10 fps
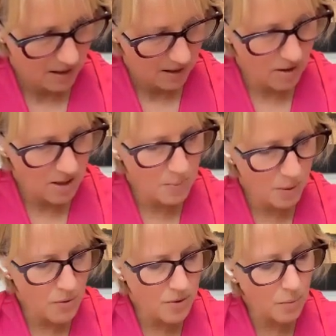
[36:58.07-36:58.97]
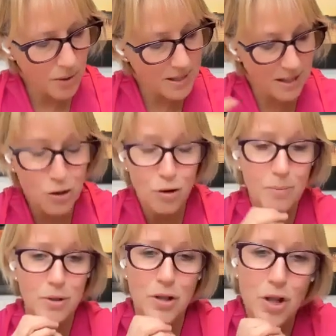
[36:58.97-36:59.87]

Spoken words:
suppose we did a trip to the